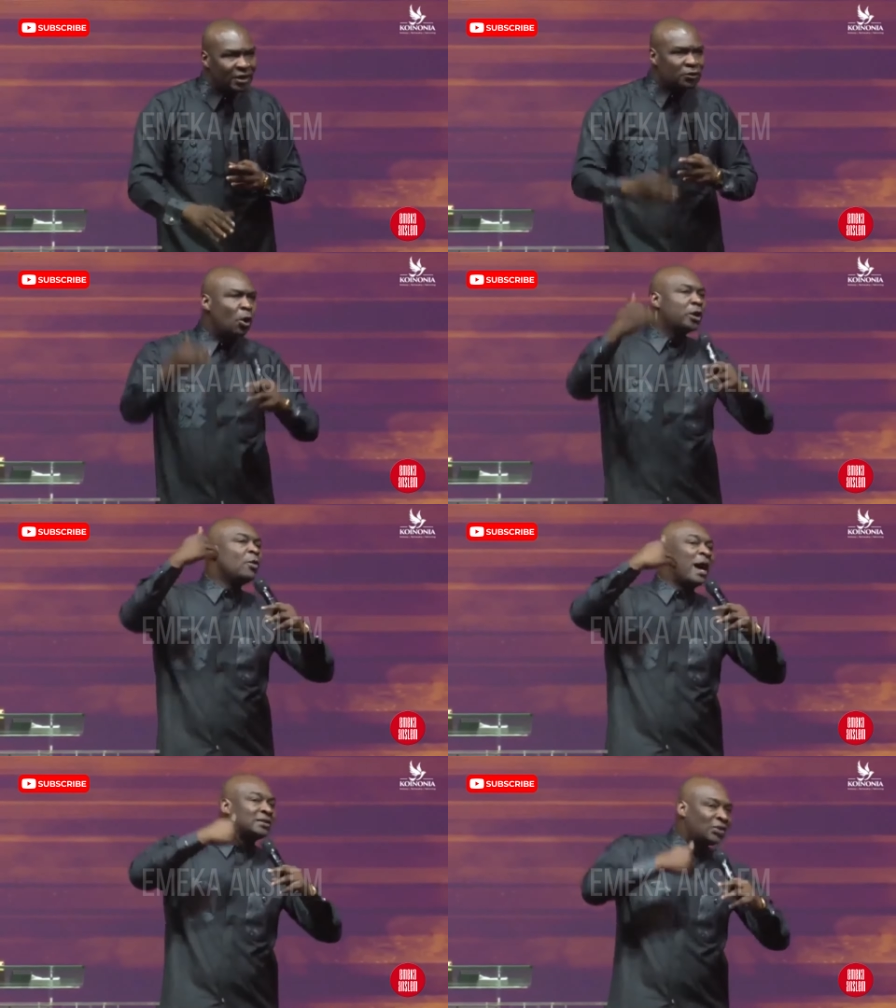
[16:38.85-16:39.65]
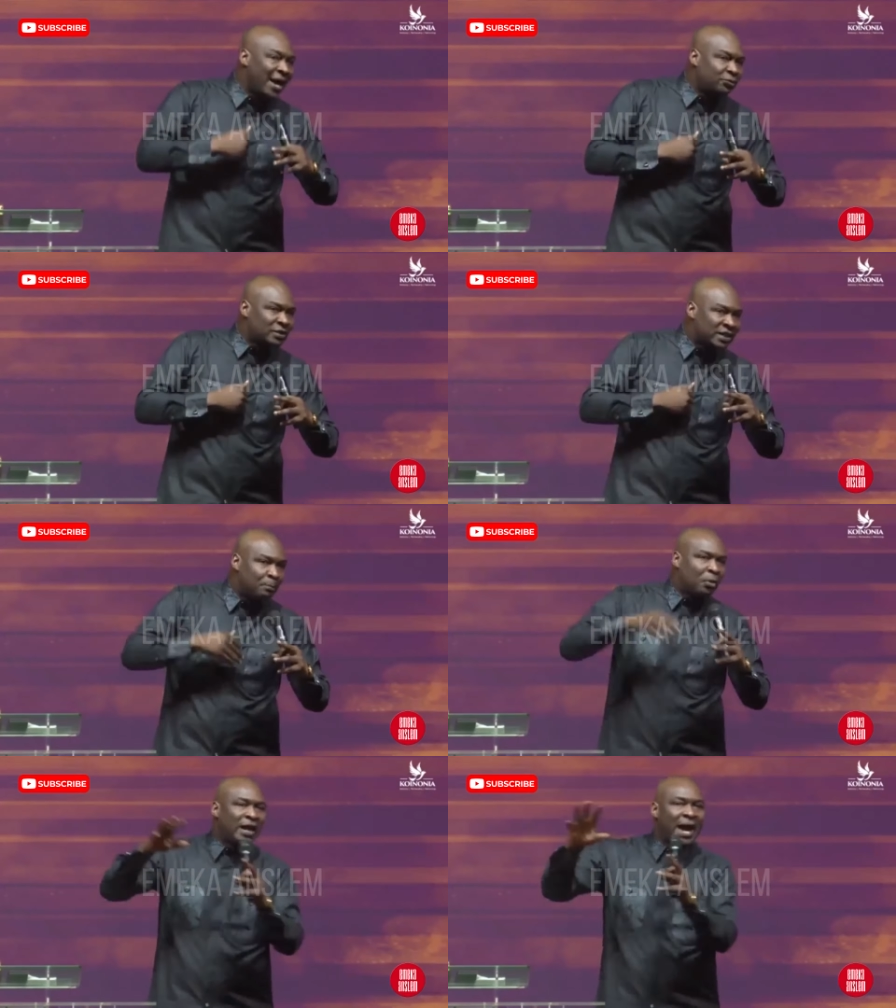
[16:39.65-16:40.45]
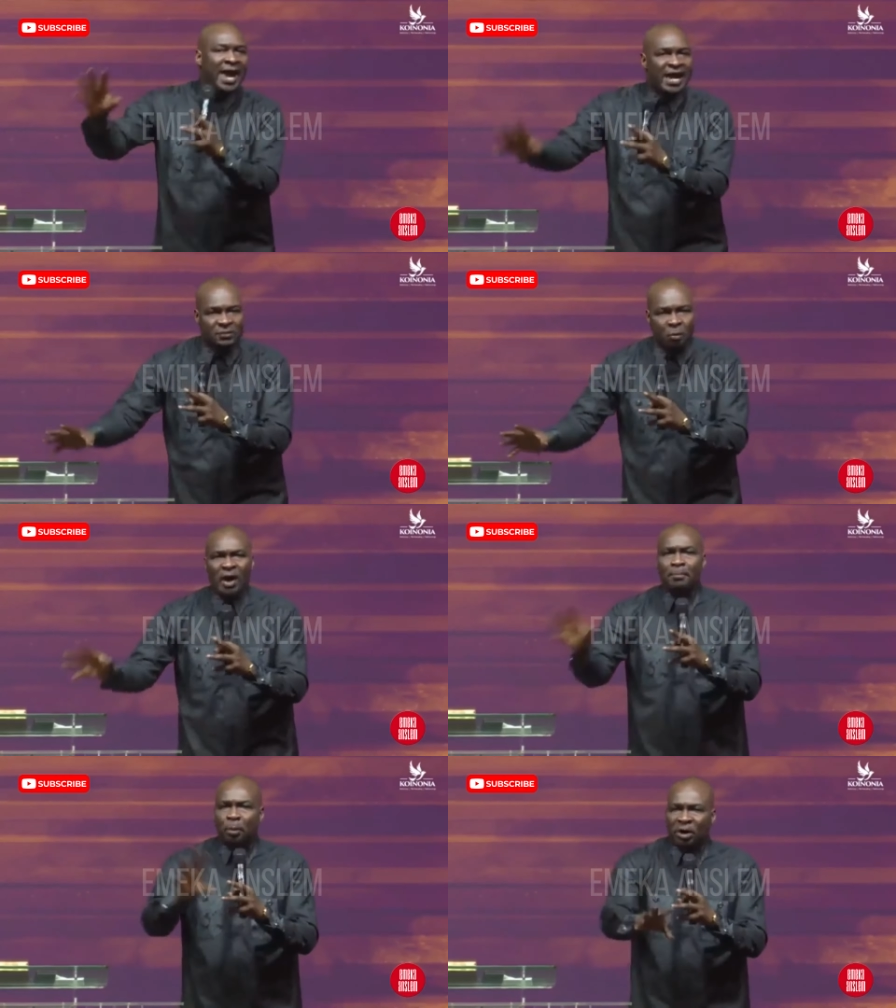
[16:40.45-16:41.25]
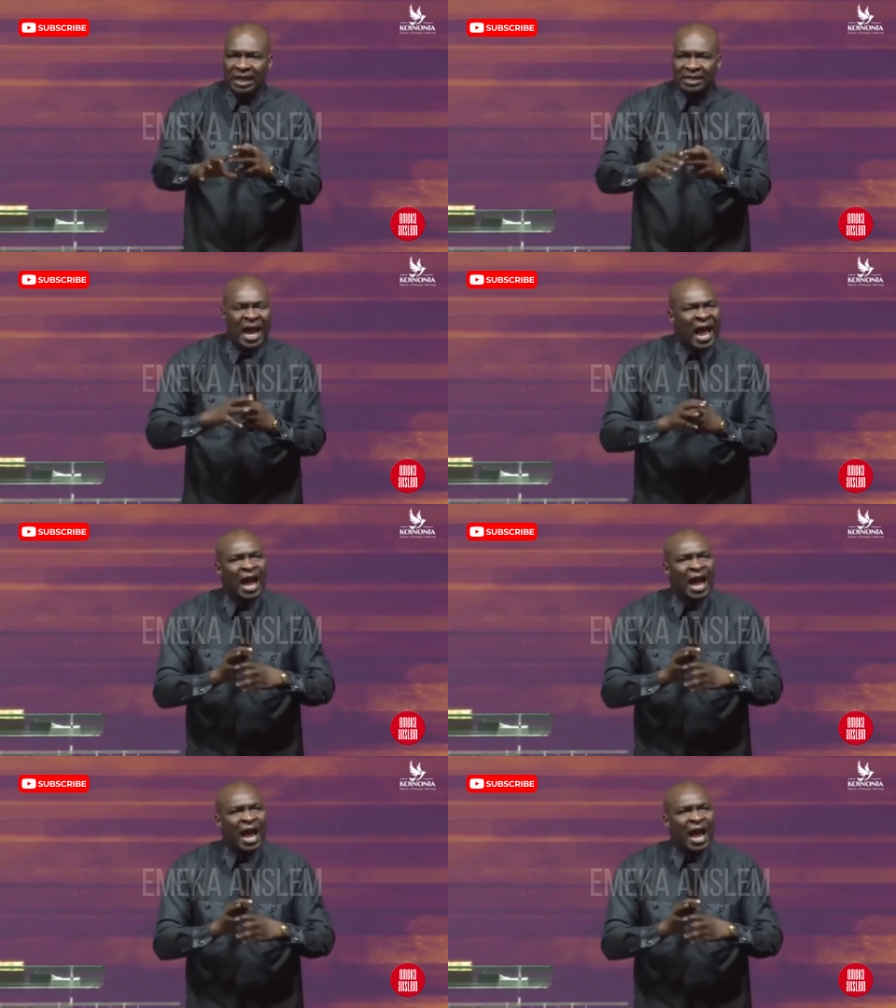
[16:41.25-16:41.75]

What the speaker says: So you are trying to say brother A is more important. Are